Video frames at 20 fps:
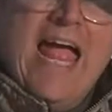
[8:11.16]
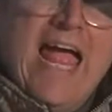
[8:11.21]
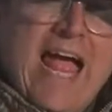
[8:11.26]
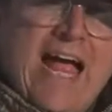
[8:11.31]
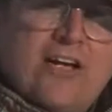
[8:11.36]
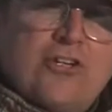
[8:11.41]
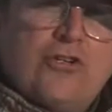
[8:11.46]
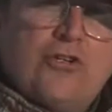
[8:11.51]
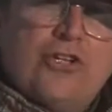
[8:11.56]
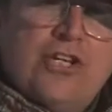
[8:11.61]

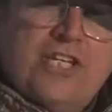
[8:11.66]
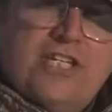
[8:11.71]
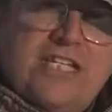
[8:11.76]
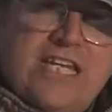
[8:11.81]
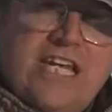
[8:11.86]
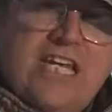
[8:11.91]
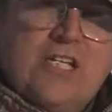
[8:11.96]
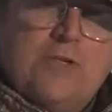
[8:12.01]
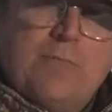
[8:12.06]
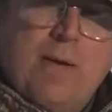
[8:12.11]
actually
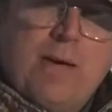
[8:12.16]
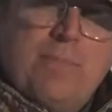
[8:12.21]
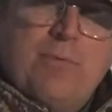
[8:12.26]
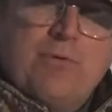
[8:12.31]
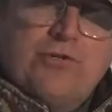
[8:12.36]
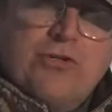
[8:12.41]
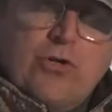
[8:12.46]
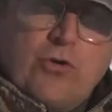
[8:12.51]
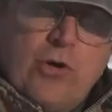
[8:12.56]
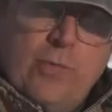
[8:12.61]
teach
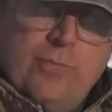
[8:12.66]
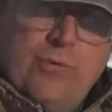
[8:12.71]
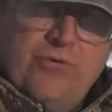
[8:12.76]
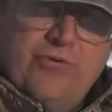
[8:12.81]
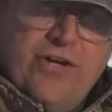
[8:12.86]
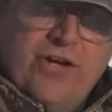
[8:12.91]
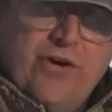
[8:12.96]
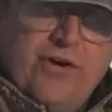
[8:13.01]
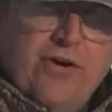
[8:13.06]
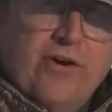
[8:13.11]
people to cripple
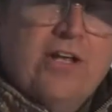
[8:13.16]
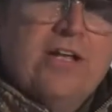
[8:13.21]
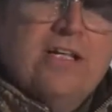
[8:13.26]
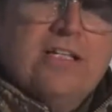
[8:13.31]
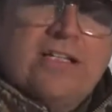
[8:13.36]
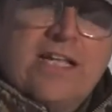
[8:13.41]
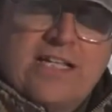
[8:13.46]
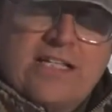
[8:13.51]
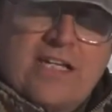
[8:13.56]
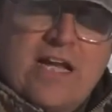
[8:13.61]
deer.
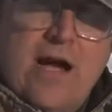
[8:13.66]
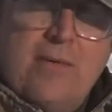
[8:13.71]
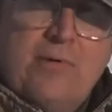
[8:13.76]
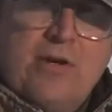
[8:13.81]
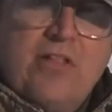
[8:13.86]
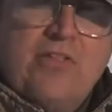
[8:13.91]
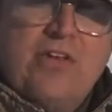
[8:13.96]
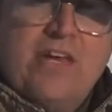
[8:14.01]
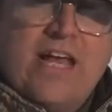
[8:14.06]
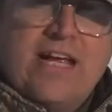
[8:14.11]
That's
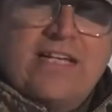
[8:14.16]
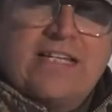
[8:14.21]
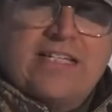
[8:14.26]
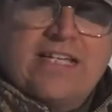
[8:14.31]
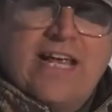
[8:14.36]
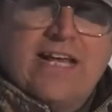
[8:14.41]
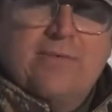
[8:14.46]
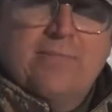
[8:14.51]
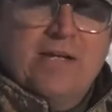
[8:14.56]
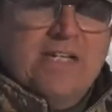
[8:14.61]
coming in the next
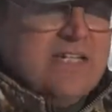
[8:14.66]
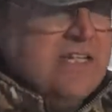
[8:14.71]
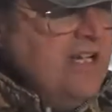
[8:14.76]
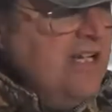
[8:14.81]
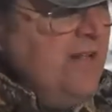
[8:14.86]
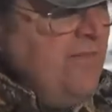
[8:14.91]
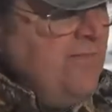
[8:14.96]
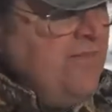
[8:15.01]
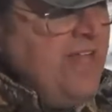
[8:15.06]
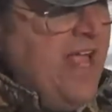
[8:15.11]
segment.
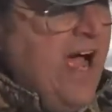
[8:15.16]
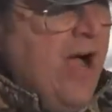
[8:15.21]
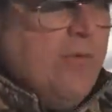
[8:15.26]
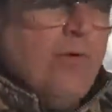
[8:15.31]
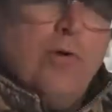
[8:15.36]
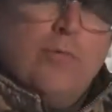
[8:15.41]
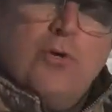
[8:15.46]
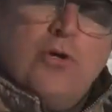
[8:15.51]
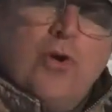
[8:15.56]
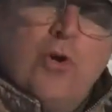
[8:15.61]
Now
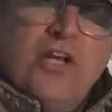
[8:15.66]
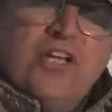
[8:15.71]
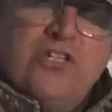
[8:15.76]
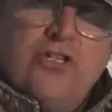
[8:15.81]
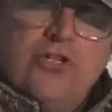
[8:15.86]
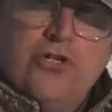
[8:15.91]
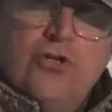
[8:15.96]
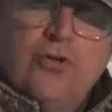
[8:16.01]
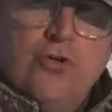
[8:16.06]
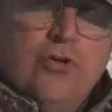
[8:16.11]
what we're going
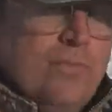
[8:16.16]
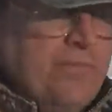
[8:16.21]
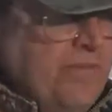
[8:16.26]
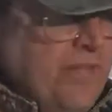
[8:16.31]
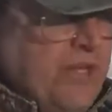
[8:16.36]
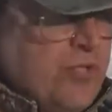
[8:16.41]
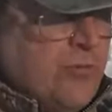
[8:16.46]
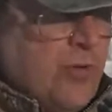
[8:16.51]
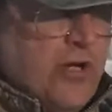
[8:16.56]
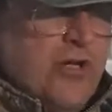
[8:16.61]
to do
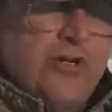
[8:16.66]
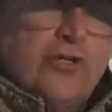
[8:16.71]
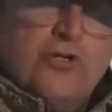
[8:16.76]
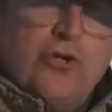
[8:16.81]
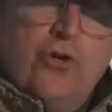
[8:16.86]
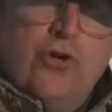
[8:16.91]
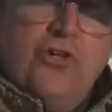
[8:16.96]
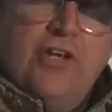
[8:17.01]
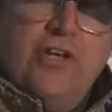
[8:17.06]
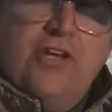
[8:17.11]
is we're going to
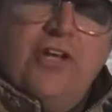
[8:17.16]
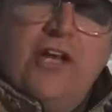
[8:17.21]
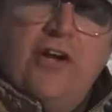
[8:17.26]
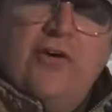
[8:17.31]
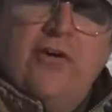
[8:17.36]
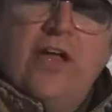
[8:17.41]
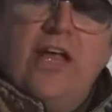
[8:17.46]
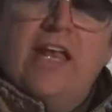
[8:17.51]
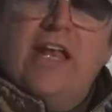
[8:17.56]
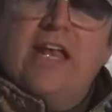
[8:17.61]
turn the
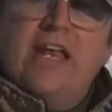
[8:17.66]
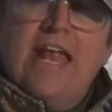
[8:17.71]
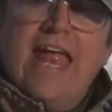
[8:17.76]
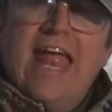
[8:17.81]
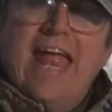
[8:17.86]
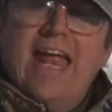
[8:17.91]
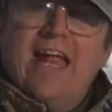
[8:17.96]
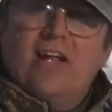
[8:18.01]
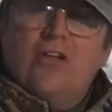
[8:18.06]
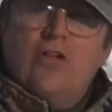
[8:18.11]
deer at an
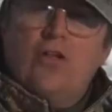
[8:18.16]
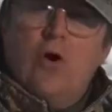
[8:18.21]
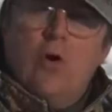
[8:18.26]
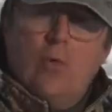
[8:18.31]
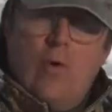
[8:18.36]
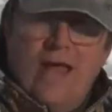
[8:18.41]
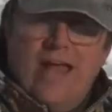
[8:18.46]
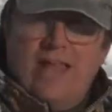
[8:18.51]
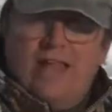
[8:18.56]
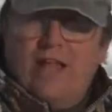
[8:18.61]
angle
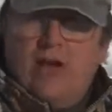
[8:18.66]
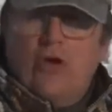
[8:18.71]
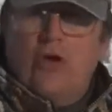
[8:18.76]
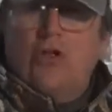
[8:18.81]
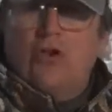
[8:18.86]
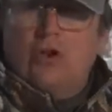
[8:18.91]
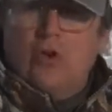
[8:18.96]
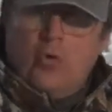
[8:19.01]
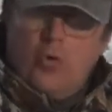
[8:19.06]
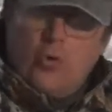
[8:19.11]
away. They
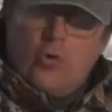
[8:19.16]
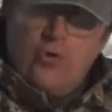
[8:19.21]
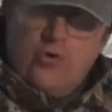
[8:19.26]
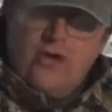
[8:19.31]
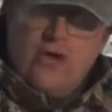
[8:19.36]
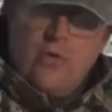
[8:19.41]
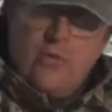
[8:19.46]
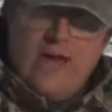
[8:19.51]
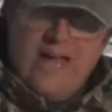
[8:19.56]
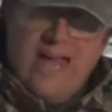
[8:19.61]
call it a
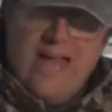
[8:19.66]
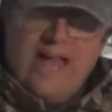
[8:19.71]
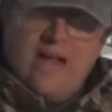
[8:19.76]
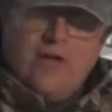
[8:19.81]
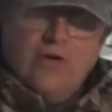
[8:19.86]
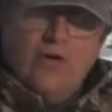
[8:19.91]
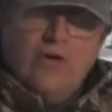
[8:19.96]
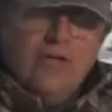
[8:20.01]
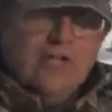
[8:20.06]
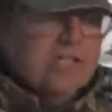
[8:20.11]
quartering away
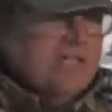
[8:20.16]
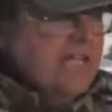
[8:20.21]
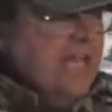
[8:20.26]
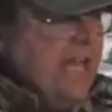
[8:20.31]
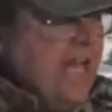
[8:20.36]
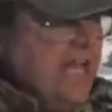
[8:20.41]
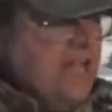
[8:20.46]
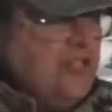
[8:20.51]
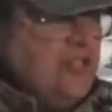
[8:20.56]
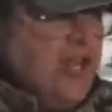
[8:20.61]
angle.
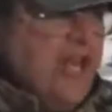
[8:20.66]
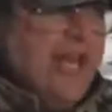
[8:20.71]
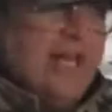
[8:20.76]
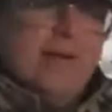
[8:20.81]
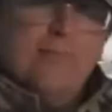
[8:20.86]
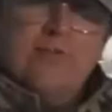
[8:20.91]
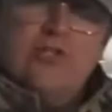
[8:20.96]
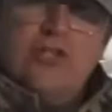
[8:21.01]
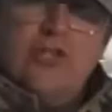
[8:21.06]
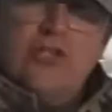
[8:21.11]
And
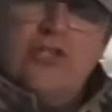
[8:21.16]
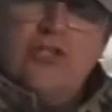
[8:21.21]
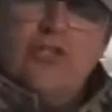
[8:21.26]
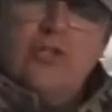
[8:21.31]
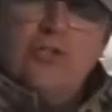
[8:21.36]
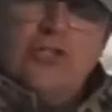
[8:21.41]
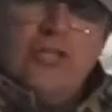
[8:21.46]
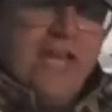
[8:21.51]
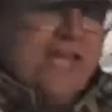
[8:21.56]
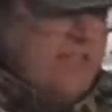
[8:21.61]
Jacob is going
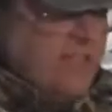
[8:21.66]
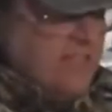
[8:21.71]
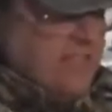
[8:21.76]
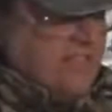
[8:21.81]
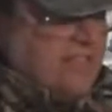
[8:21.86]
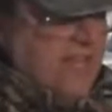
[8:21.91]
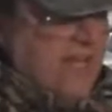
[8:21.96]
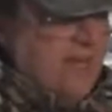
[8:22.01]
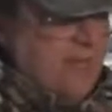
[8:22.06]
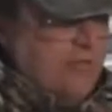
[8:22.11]
to take the
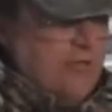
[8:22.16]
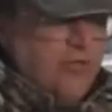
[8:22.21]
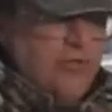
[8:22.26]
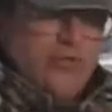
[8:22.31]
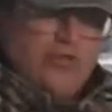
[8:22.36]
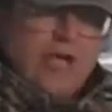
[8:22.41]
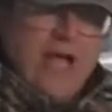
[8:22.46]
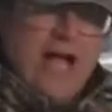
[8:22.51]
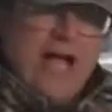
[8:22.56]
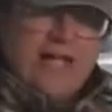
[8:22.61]
same 2
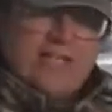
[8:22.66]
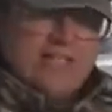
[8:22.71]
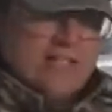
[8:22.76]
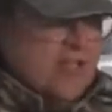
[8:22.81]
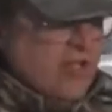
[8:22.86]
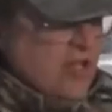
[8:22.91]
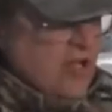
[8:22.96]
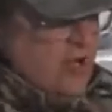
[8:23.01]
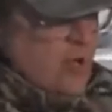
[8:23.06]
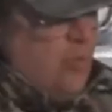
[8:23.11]
shots,
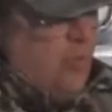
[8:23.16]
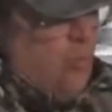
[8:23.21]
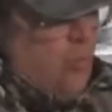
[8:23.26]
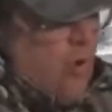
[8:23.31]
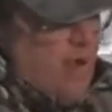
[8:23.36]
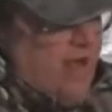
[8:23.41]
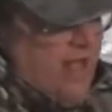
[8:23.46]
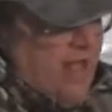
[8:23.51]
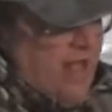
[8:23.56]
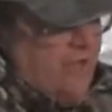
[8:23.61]

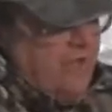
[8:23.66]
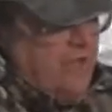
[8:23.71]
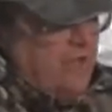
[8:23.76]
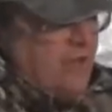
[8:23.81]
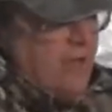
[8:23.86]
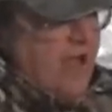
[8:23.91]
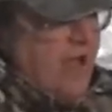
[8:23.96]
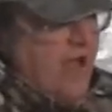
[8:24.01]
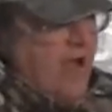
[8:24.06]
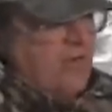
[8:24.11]
one on the
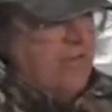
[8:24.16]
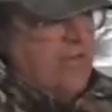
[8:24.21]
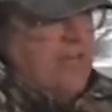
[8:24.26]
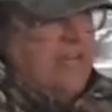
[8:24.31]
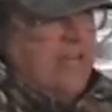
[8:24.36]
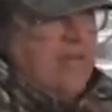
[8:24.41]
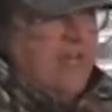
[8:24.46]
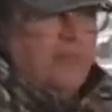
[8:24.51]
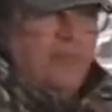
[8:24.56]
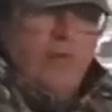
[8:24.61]
ground
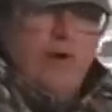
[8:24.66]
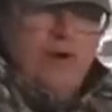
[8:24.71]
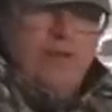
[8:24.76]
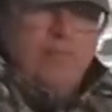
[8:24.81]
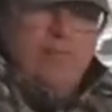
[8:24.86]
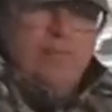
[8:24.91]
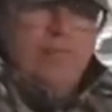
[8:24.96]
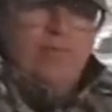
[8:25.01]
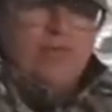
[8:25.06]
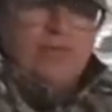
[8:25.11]
and one
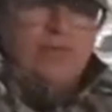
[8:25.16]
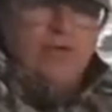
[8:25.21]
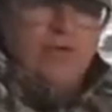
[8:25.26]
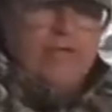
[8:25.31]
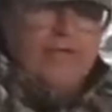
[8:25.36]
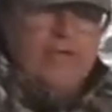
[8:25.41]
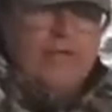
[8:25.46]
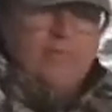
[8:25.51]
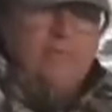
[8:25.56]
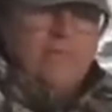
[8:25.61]
up in the
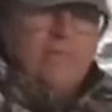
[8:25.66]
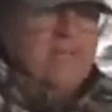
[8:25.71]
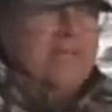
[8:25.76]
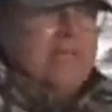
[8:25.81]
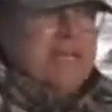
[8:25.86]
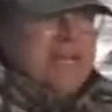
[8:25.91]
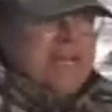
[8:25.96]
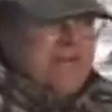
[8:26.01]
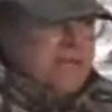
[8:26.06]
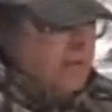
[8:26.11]
tree.
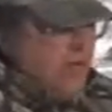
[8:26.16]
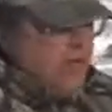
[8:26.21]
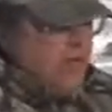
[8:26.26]
And we're